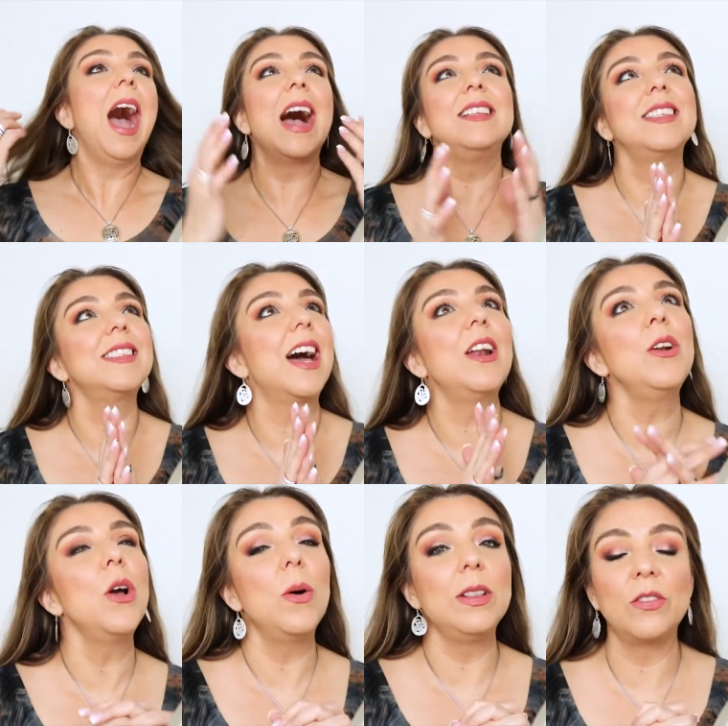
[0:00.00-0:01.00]
I just, I don't
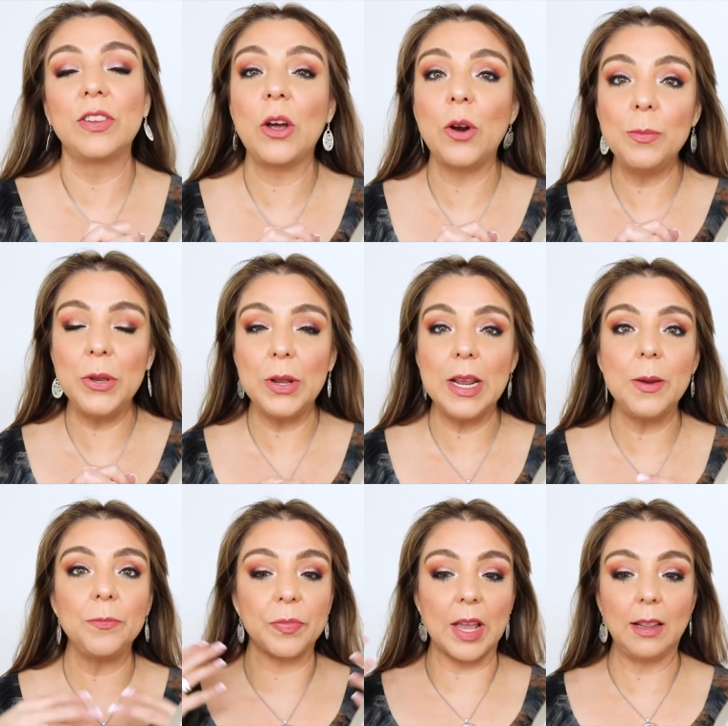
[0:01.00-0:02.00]
know, the Flower
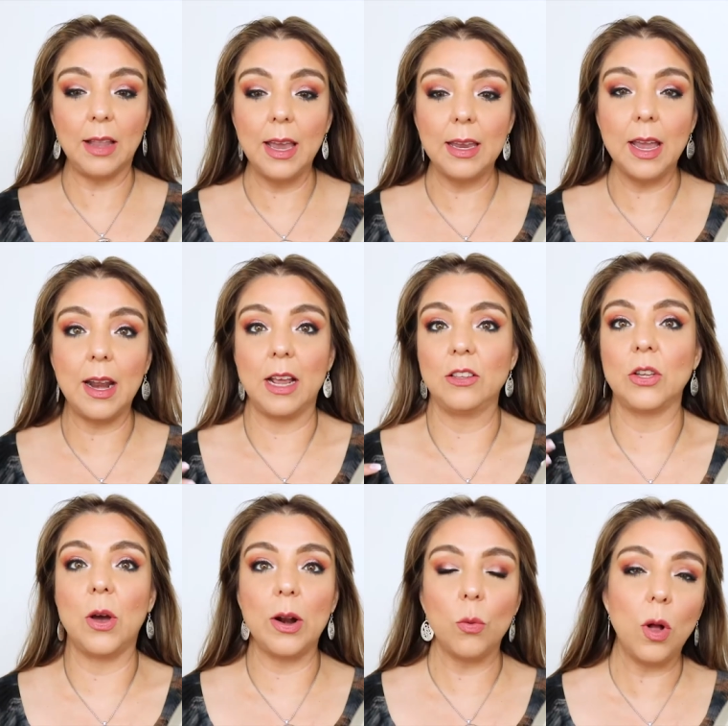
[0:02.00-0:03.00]
Beauty, I like it. I
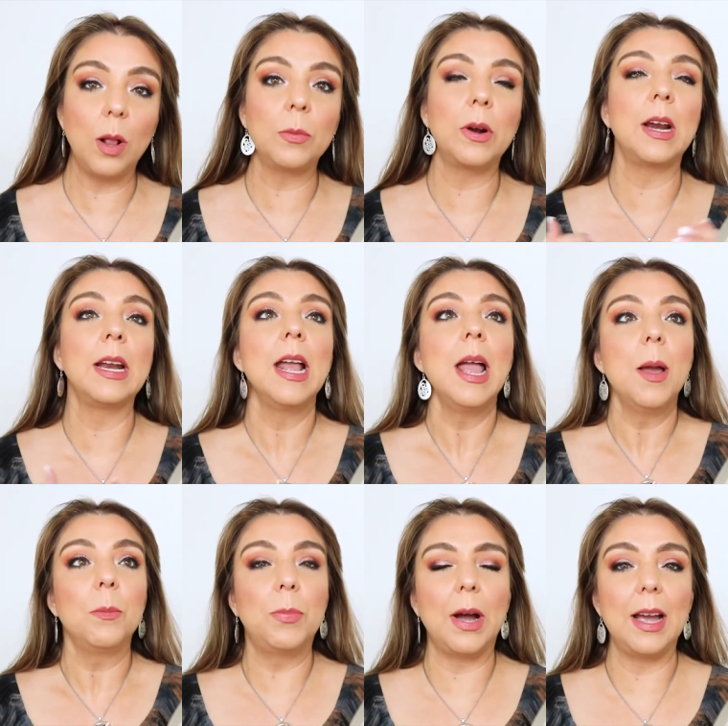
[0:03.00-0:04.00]
saw it at Walmart,
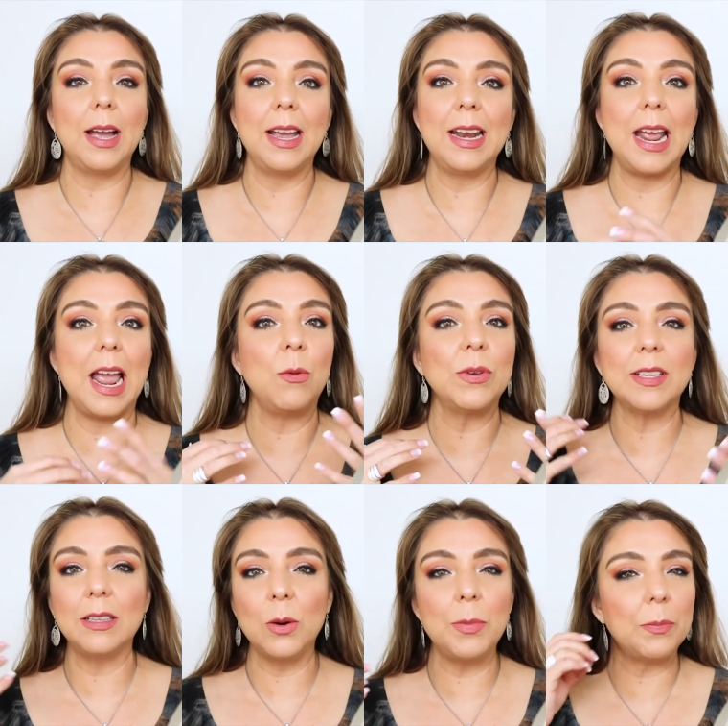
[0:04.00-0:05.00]
but it was
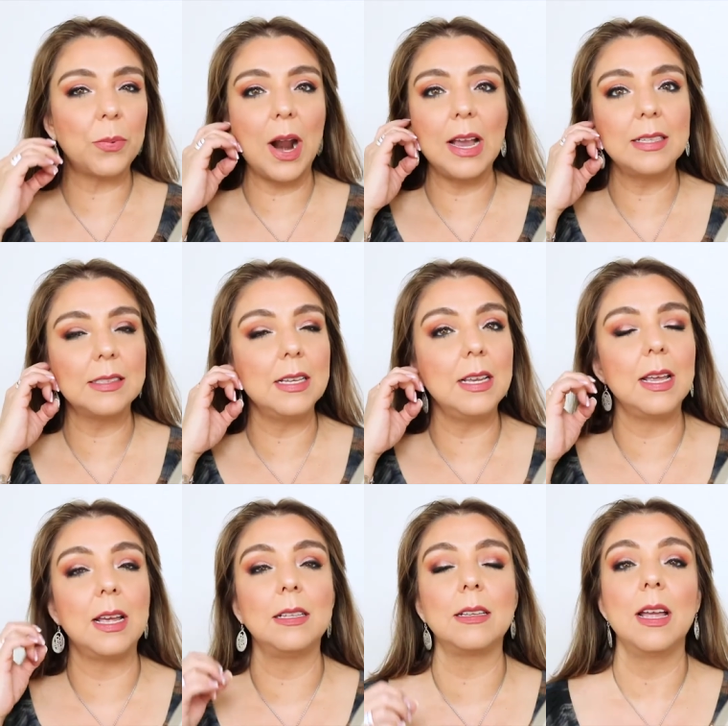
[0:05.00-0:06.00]
a little bit pricey
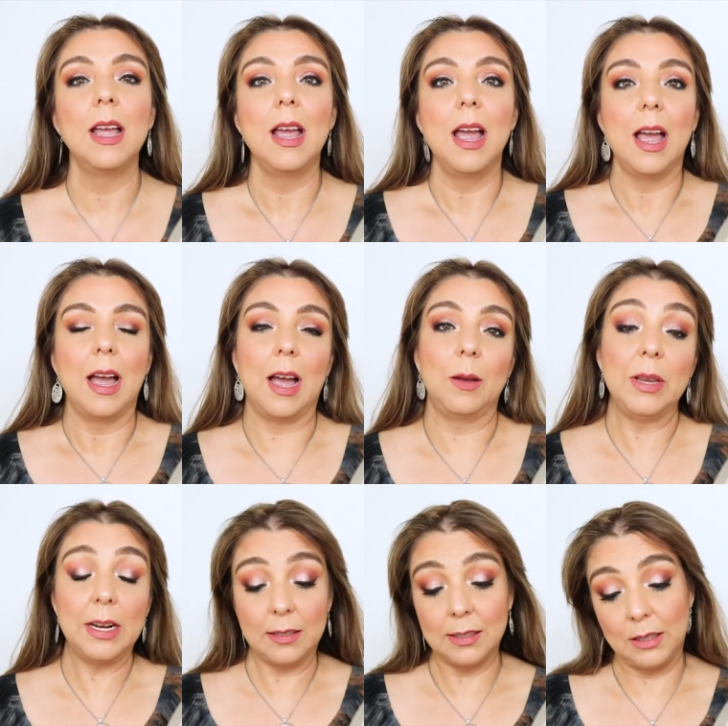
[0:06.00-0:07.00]
and um,
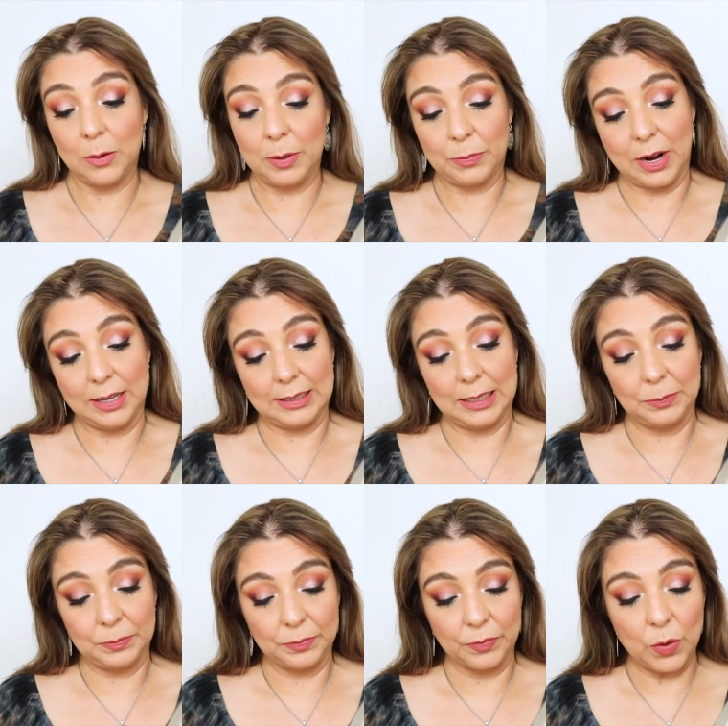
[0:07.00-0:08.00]
it is a little bit
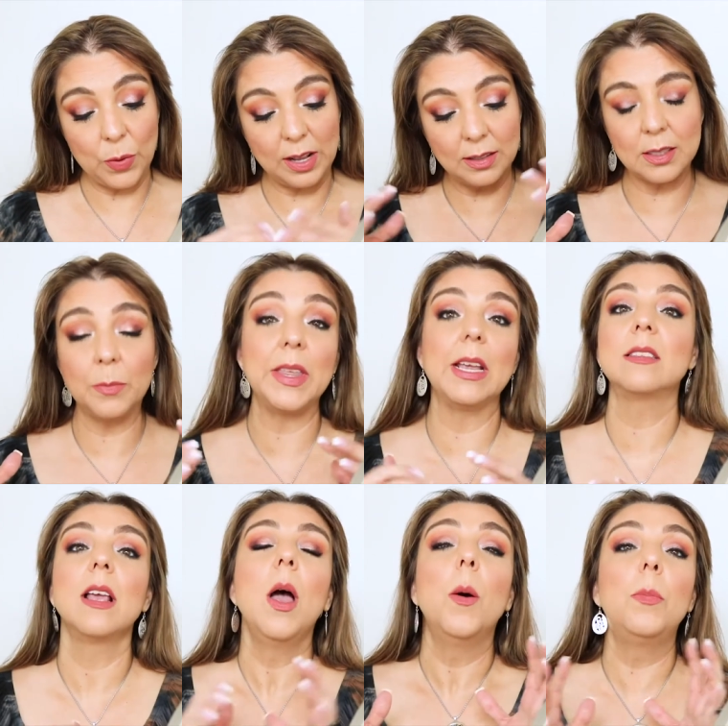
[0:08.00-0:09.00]
pricey. Well, some
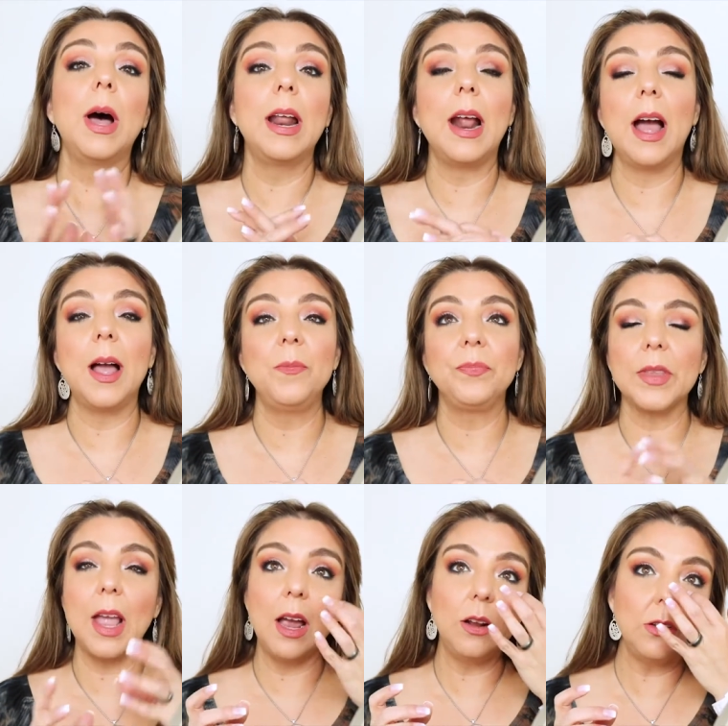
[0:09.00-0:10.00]
things. But
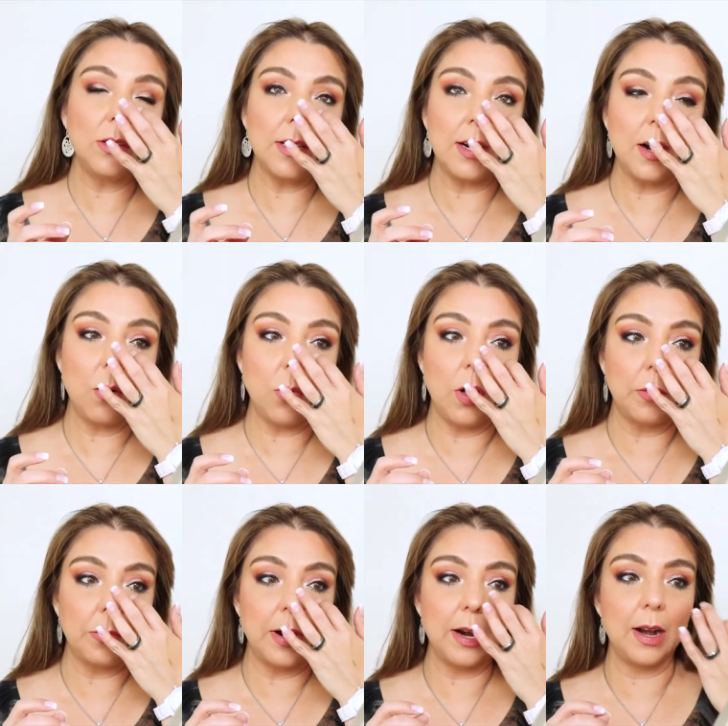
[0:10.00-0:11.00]
um, I looked at it at
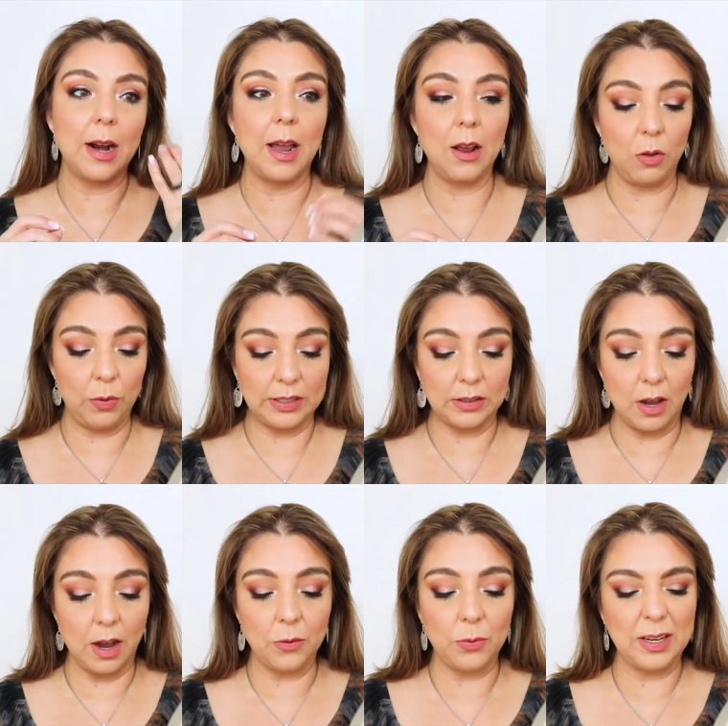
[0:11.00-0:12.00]
Walmart and I always
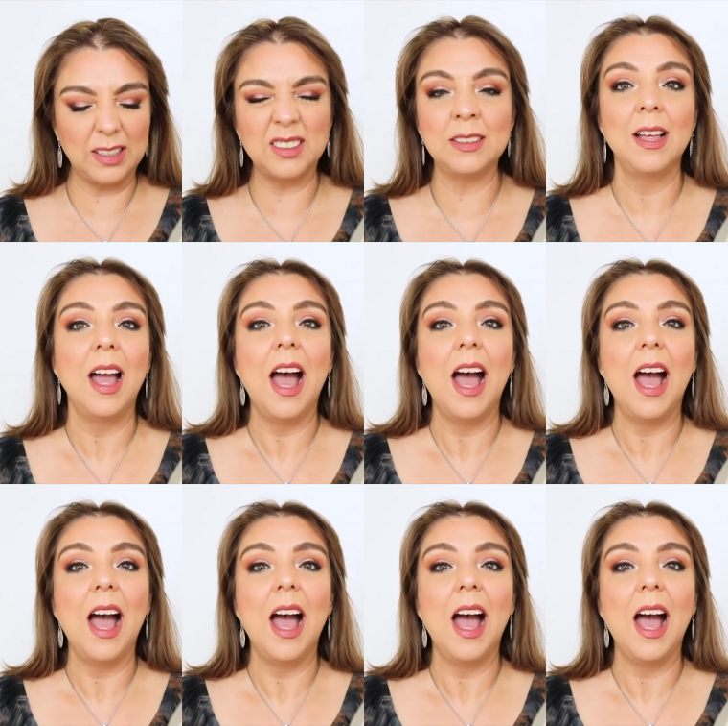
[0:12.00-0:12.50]
thought, well,